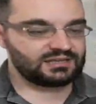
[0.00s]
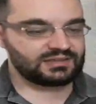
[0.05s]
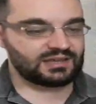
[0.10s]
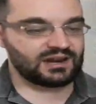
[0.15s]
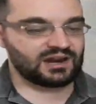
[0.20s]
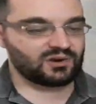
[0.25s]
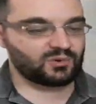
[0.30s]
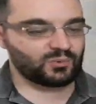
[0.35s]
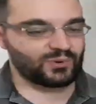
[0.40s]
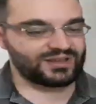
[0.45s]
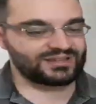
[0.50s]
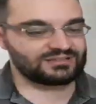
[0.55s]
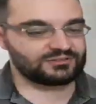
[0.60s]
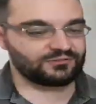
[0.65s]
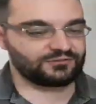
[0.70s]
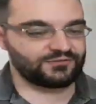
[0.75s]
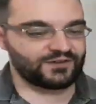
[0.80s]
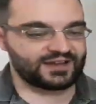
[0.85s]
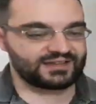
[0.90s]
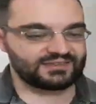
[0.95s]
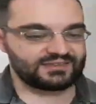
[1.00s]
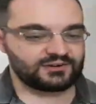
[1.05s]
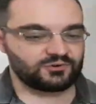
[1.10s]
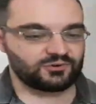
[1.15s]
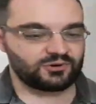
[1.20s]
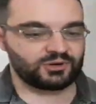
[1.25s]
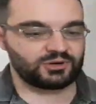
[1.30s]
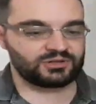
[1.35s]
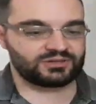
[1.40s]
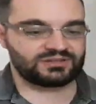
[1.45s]
There are ways to find the
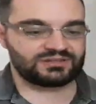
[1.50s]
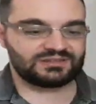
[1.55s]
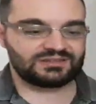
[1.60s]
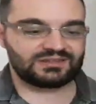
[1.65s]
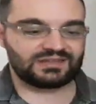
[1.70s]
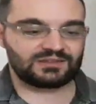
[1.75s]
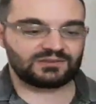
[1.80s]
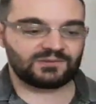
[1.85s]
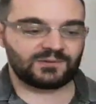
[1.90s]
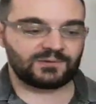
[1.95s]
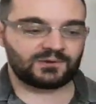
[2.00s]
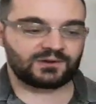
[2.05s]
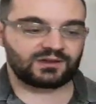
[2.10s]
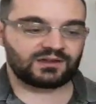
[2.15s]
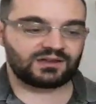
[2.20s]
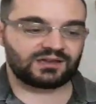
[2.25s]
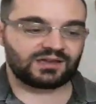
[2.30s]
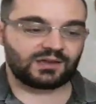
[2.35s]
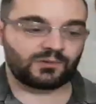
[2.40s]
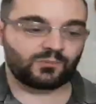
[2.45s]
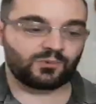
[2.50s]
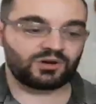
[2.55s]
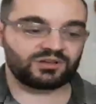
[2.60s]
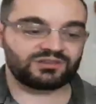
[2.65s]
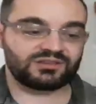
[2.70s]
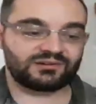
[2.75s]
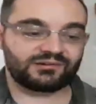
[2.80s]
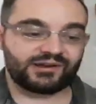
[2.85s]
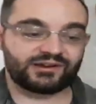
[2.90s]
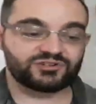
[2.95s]
route they took and
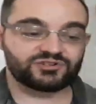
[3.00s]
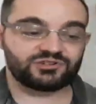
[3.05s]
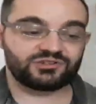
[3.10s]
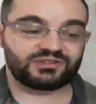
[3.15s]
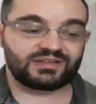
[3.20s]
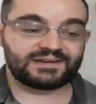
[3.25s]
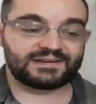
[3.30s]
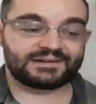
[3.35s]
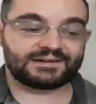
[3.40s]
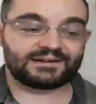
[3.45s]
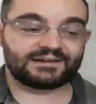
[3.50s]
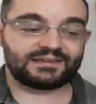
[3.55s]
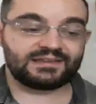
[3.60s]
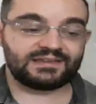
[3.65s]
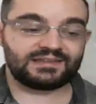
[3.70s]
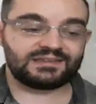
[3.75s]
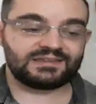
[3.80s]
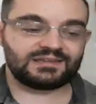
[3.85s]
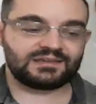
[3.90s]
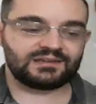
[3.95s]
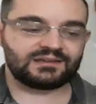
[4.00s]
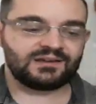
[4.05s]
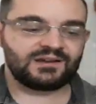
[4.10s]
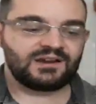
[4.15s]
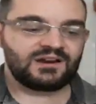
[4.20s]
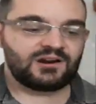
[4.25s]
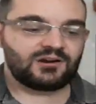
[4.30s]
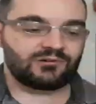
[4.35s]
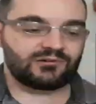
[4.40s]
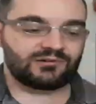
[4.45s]
what direction they are heading.
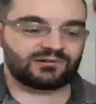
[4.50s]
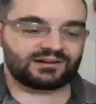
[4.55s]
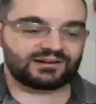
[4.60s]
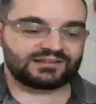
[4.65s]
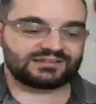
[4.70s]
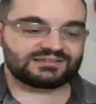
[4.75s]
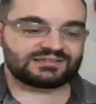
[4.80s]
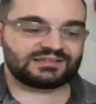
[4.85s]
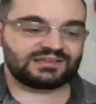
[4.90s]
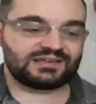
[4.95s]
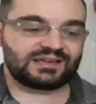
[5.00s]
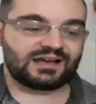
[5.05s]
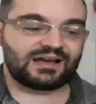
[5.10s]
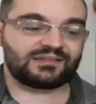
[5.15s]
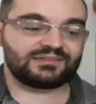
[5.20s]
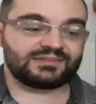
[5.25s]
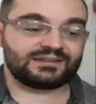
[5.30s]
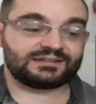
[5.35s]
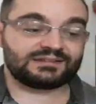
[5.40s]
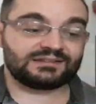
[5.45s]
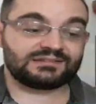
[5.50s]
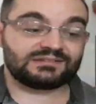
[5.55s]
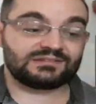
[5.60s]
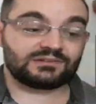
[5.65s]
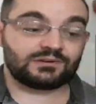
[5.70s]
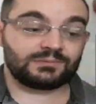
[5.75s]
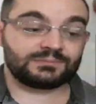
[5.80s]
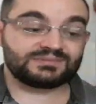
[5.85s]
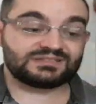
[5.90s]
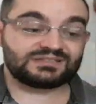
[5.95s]
Risky under the
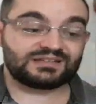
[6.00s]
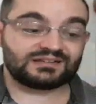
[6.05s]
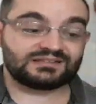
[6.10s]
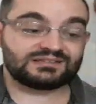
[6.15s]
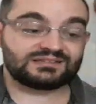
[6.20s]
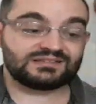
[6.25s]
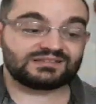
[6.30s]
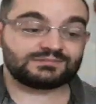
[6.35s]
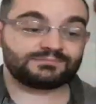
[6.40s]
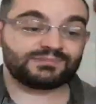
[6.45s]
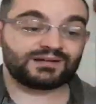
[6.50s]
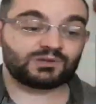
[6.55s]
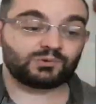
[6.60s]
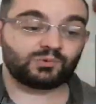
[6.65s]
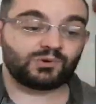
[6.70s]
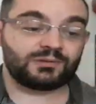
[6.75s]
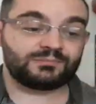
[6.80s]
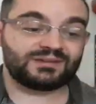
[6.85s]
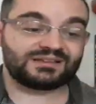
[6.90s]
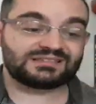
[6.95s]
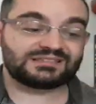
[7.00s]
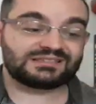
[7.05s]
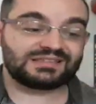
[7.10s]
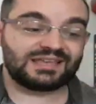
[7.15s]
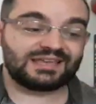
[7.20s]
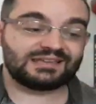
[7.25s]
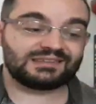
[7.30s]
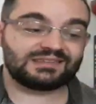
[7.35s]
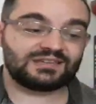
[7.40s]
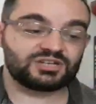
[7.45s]
circumstances, but we must
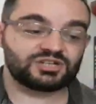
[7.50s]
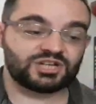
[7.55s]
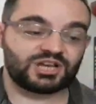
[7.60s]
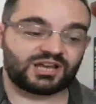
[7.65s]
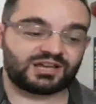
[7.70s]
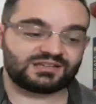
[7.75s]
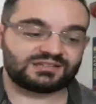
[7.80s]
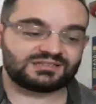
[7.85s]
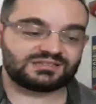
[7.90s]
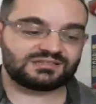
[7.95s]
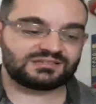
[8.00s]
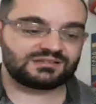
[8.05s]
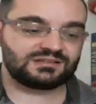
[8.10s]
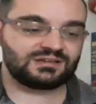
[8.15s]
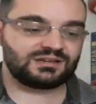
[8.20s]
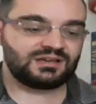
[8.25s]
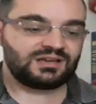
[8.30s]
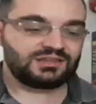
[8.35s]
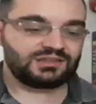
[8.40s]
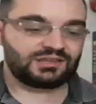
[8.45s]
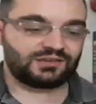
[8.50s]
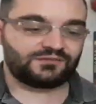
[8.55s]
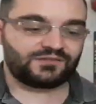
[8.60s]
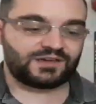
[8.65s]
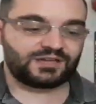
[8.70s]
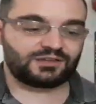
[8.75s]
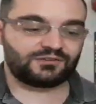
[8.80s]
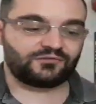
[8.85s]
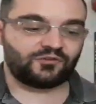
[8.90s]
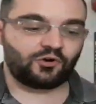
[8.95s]
take the chance. The
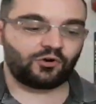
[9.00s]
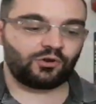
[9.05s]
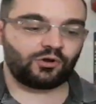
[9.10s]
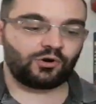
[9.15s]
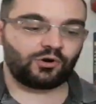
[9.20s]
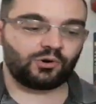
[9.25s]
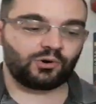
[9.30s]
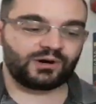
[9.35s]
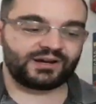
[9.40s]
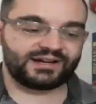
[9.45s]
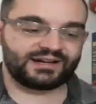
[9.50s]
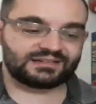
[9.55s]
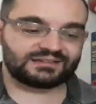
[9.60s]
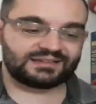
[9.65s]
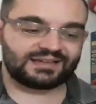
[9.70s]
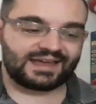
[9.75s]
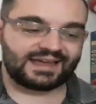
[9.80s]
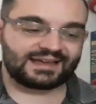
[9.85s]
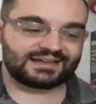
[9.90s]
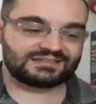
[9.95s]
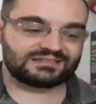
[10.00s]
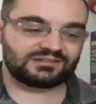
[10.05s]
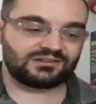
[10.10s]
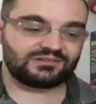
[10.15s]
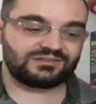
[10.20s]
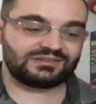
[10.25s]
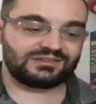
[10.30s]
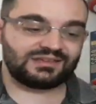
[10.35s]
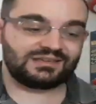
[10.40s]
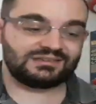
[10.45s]
fate of all Earth hangs
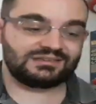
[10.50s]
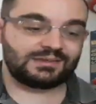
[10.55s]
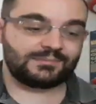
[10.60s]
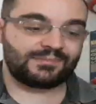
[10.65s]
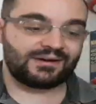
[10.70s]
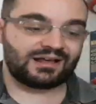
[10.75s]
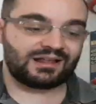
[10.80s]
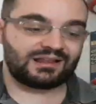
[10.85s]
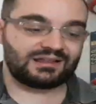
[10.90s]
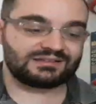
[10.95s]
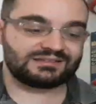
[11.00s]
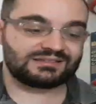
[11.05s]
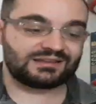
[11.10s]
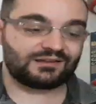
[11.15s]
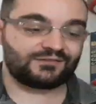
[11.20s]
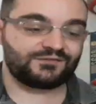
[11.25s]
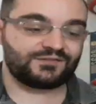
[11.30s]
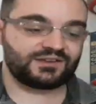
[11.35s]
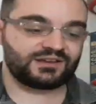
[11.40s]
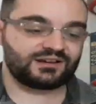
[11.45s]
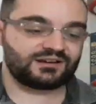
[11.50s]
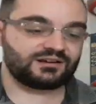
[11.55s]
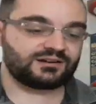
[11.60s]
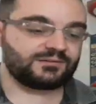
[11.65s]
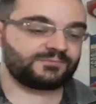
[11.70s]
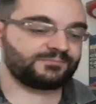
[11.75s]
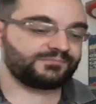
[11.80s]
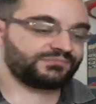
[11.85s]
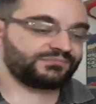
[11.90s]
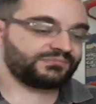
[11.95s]
in the balance, I fear.